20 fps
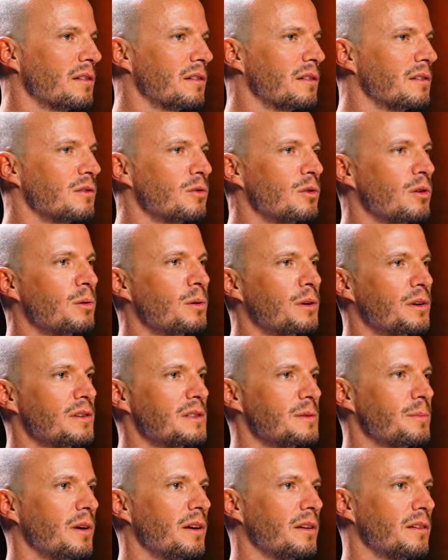access to
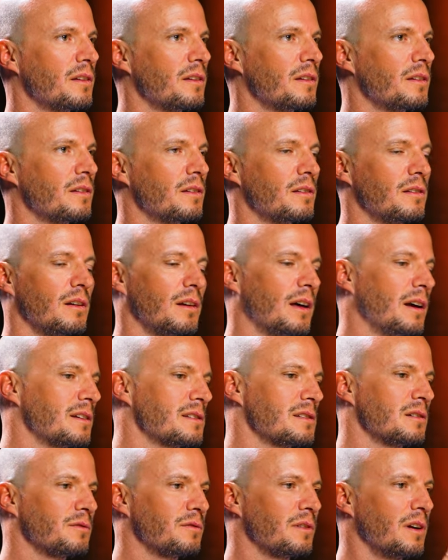co-working spaces, the
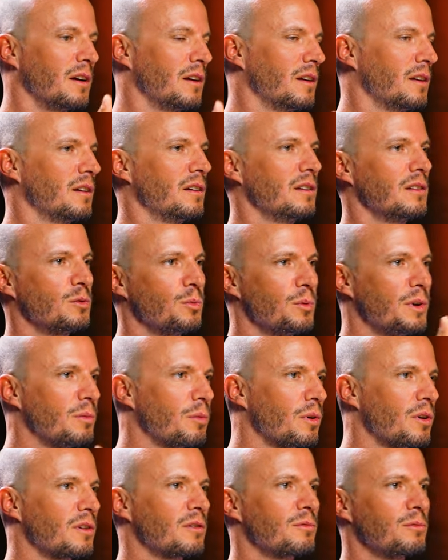likes of you know,
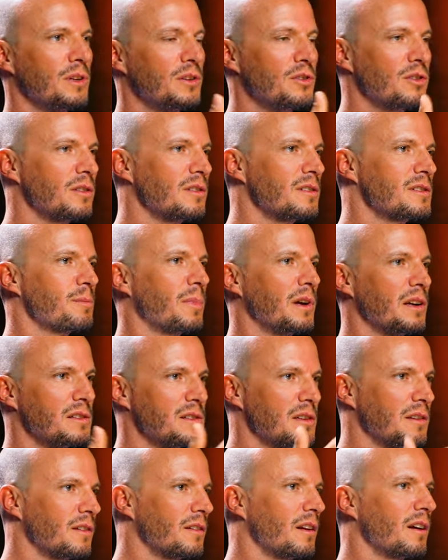WeWork, Regus,
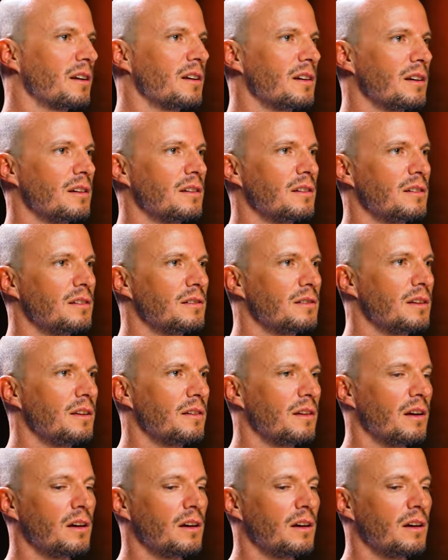Spaces, like uh, you know, these